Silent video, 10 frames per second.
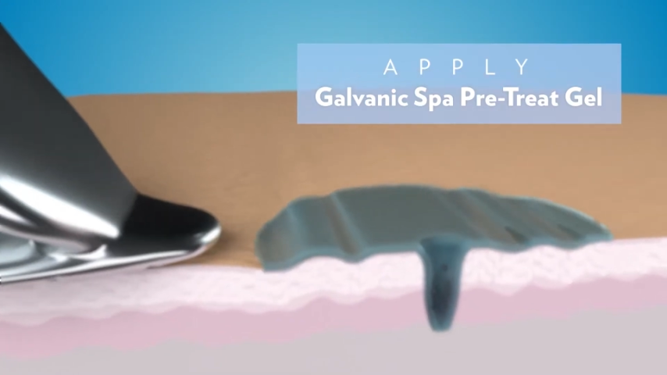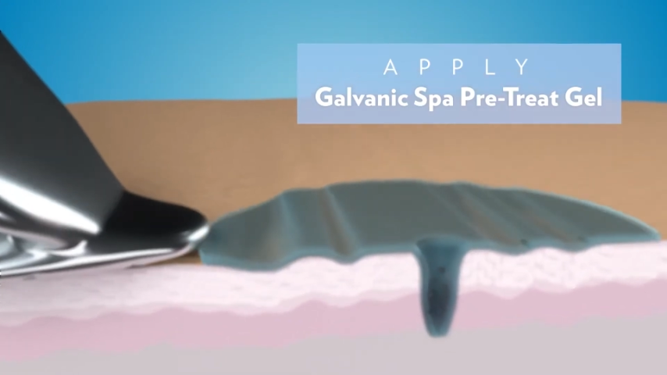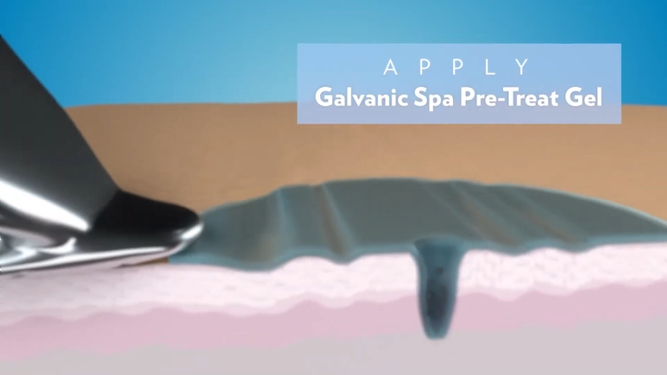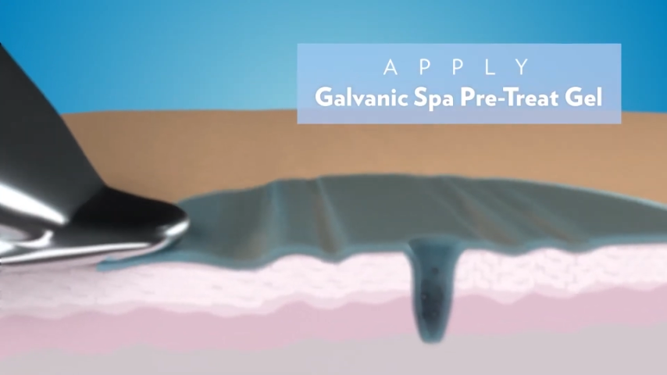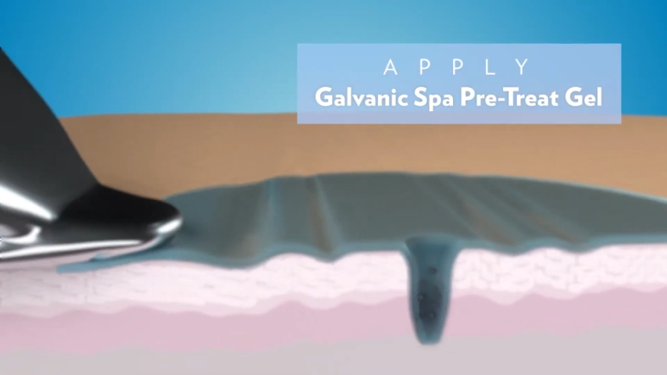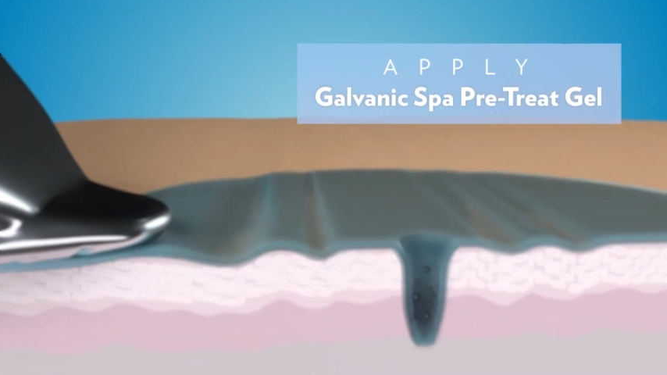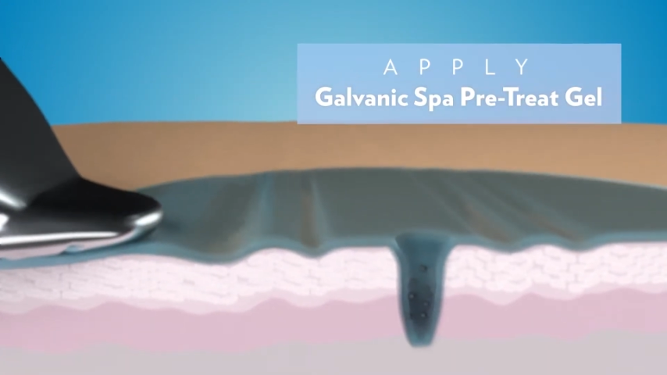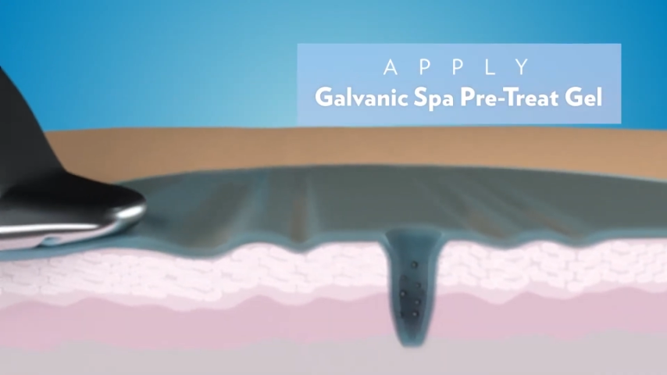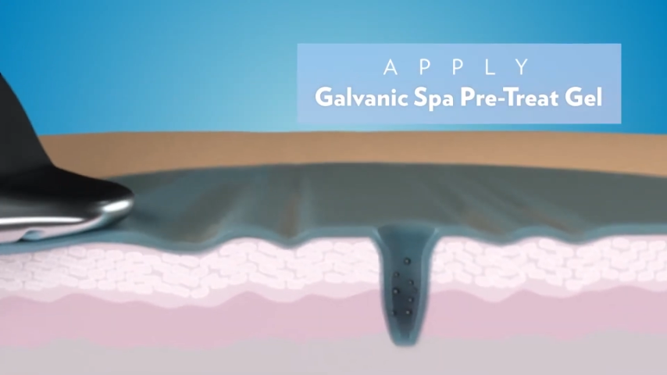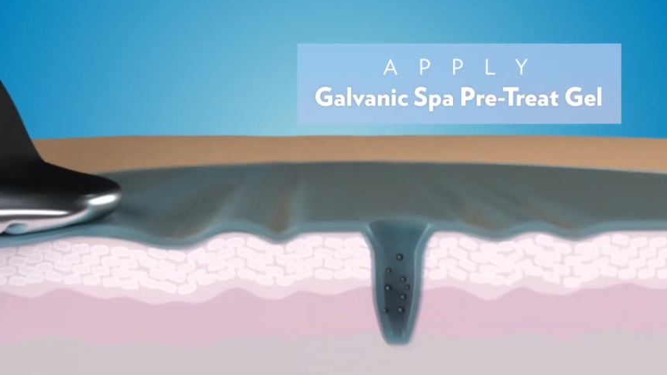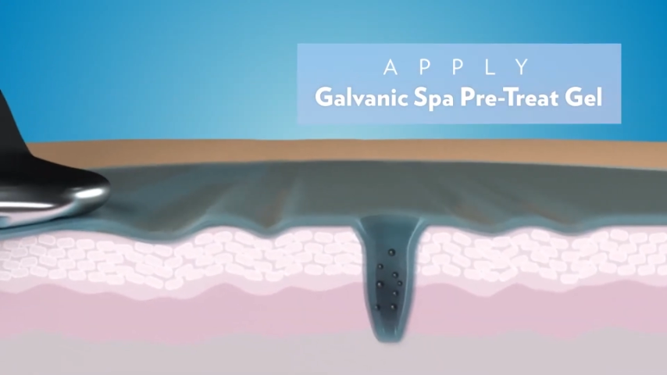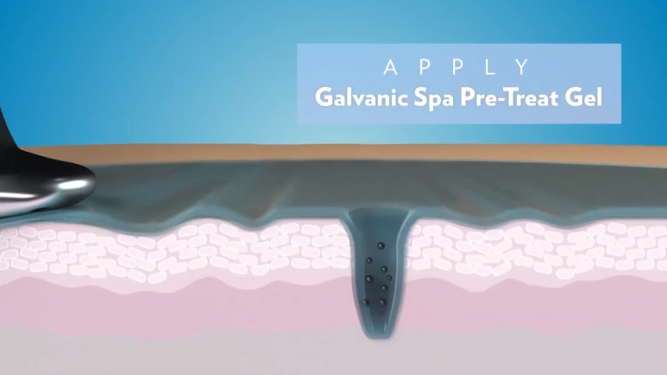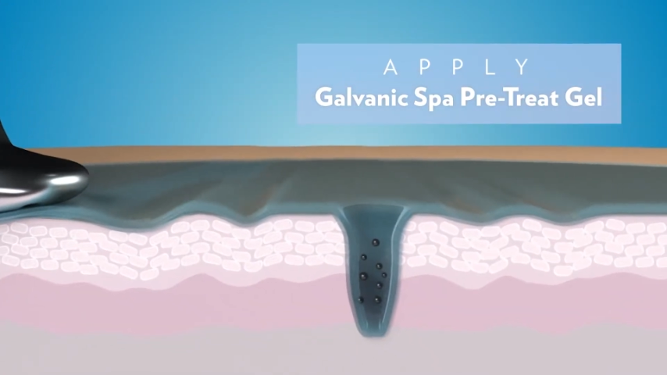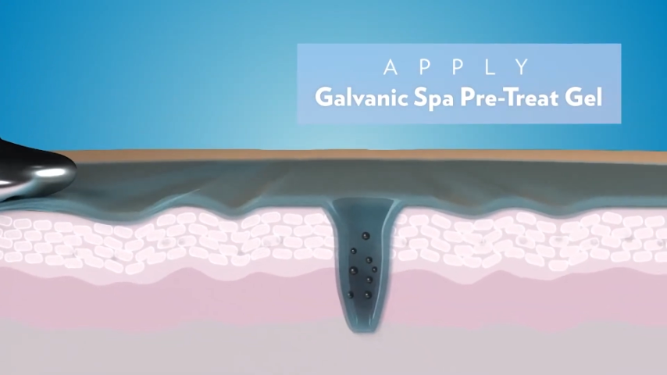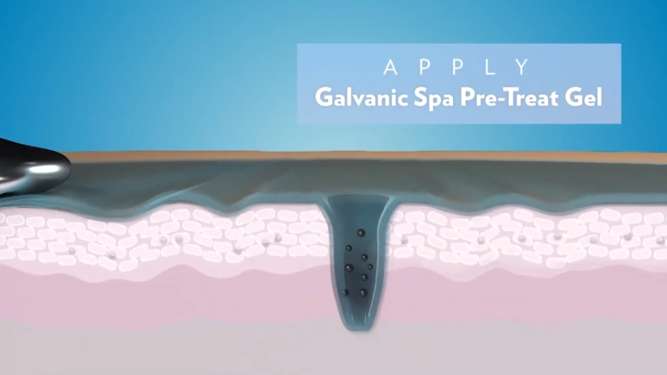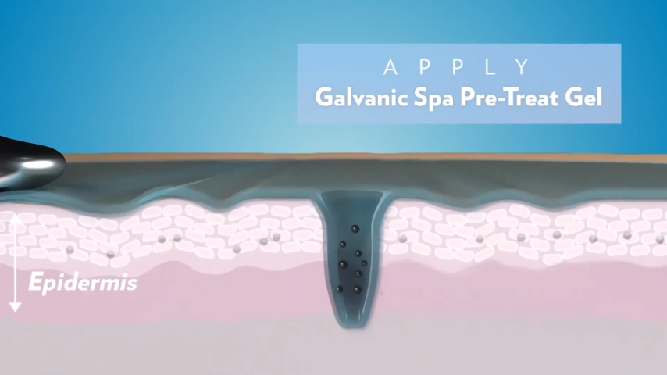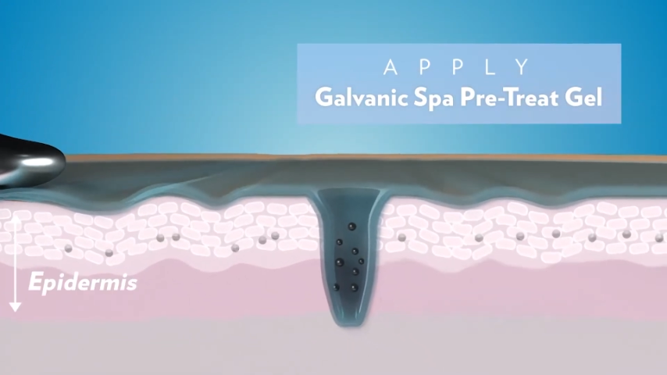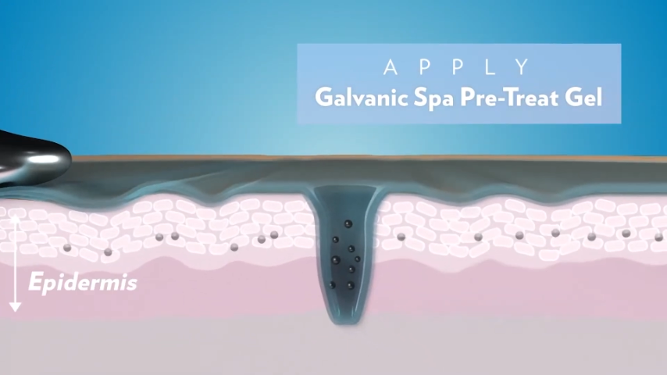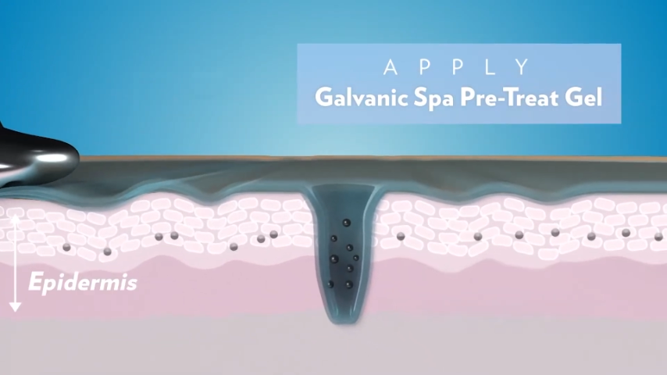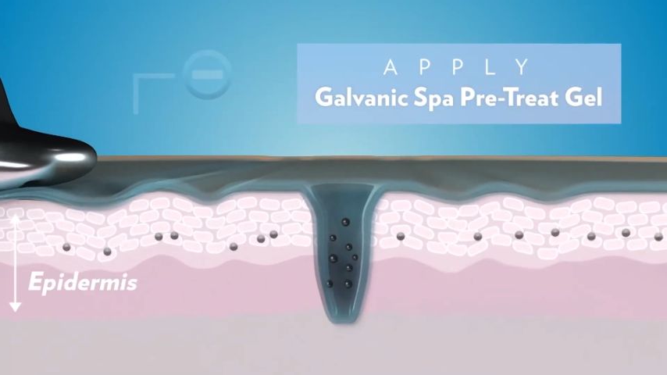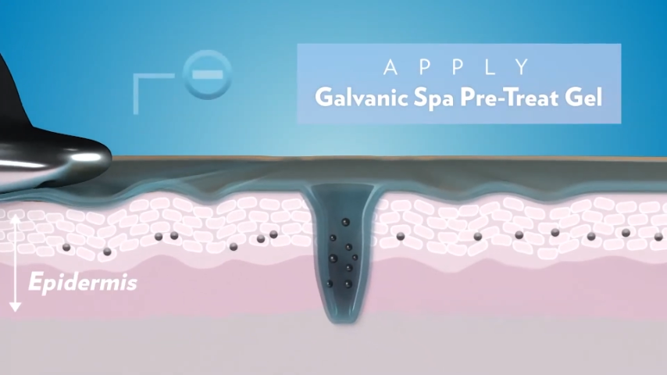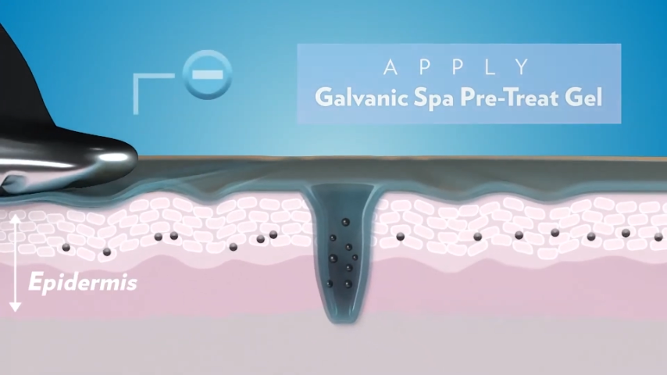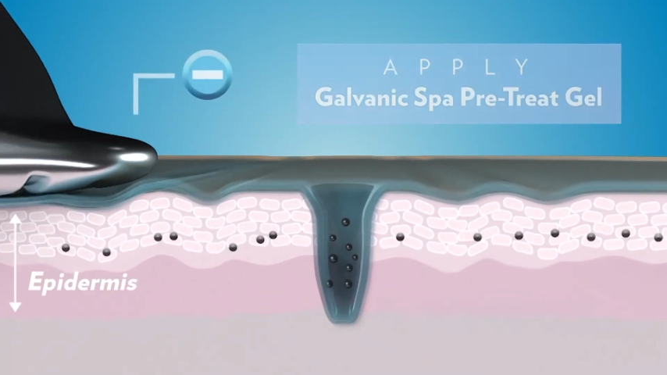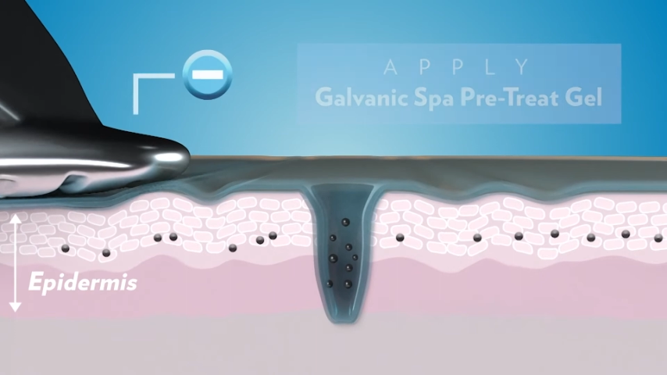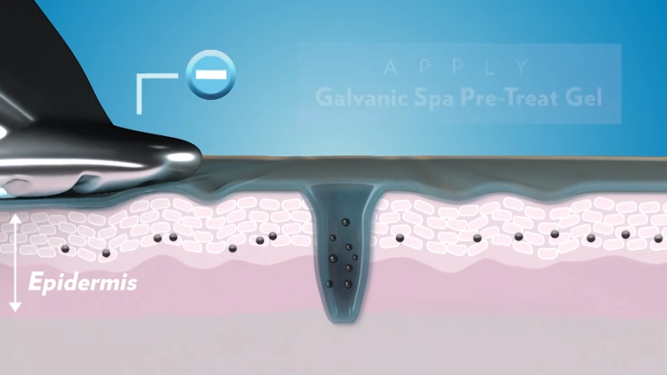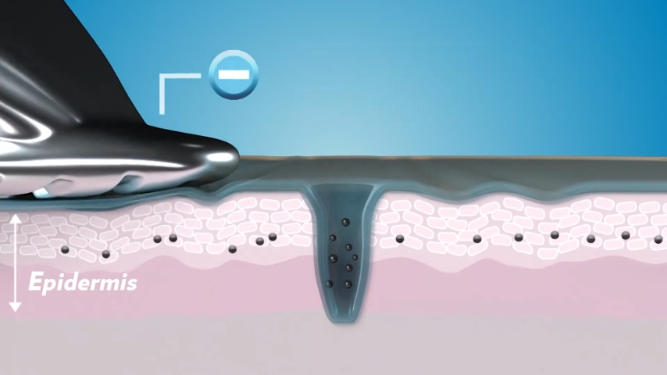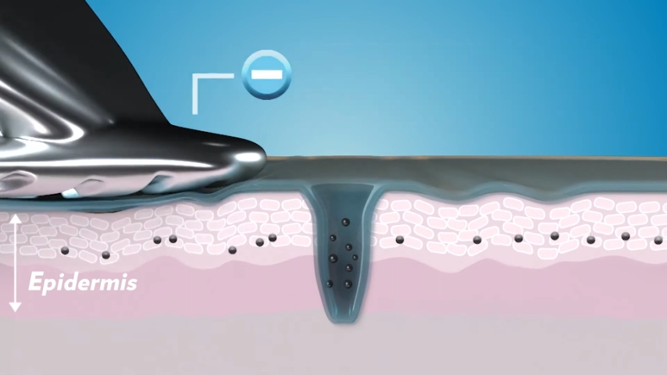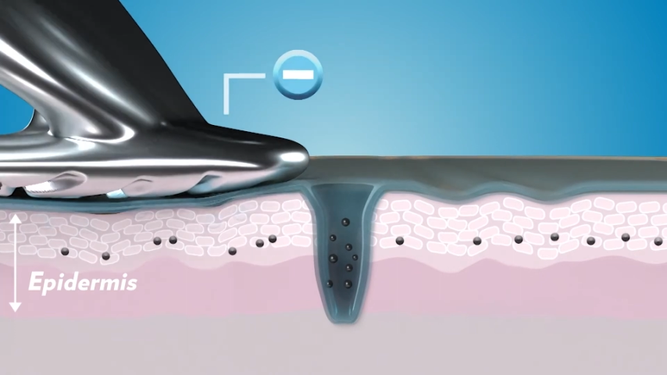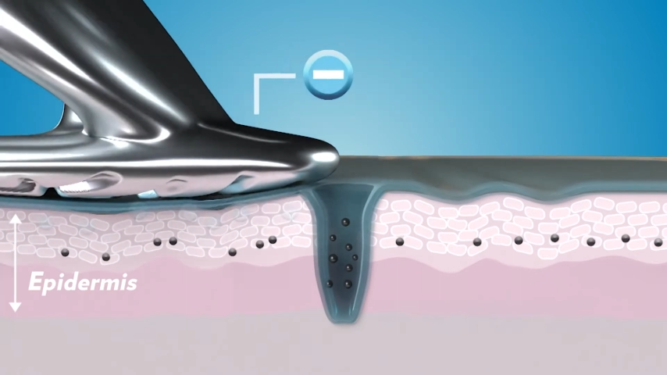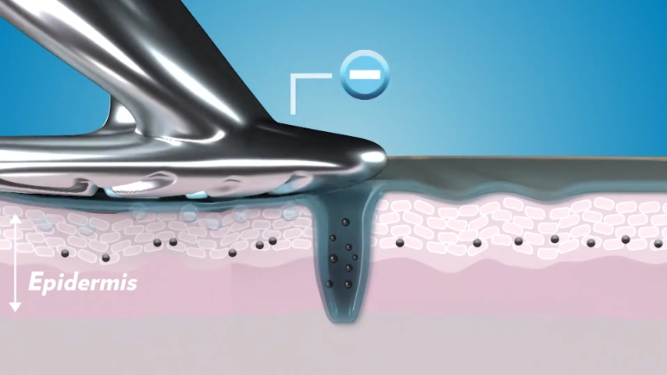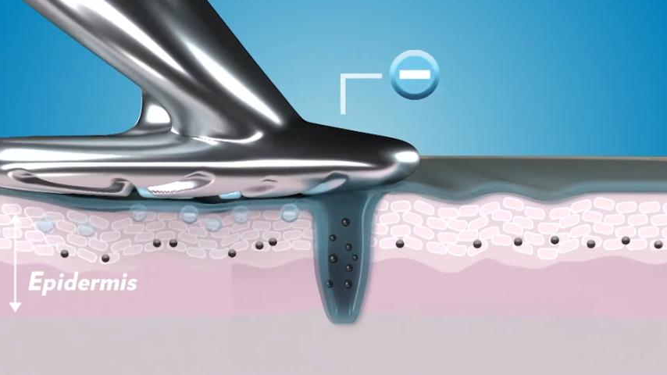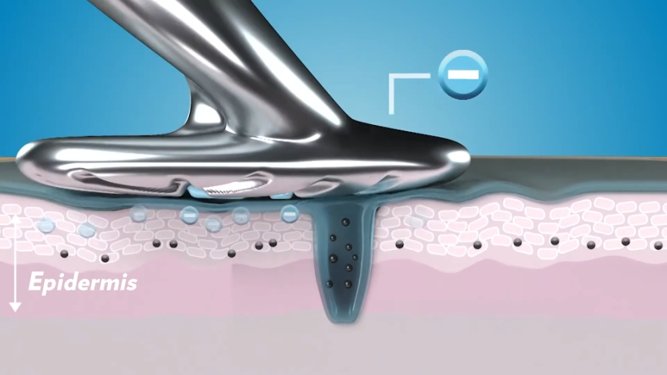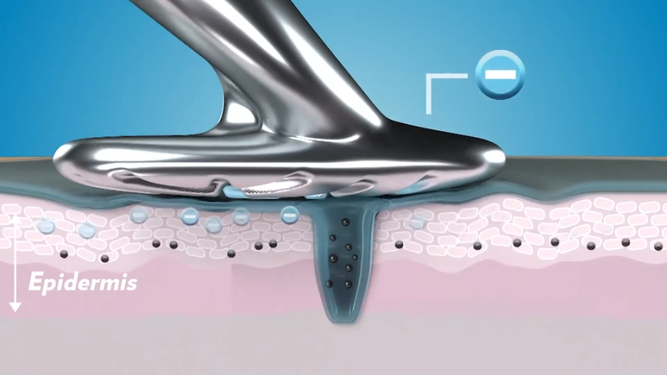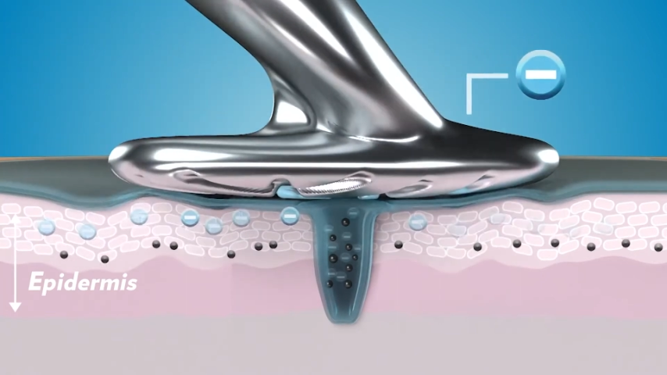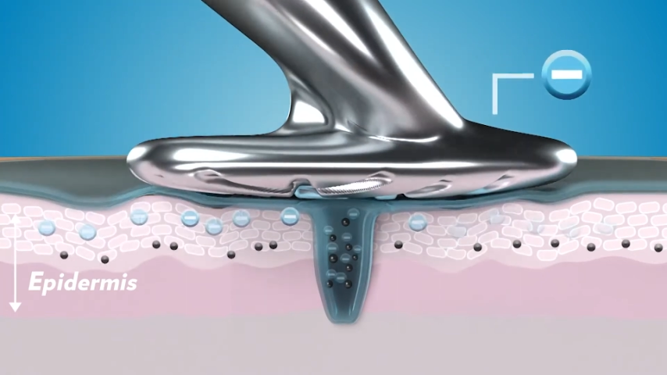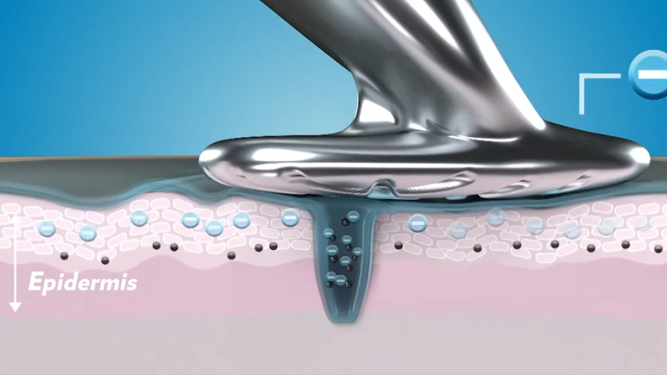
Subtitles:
(no speaker visible)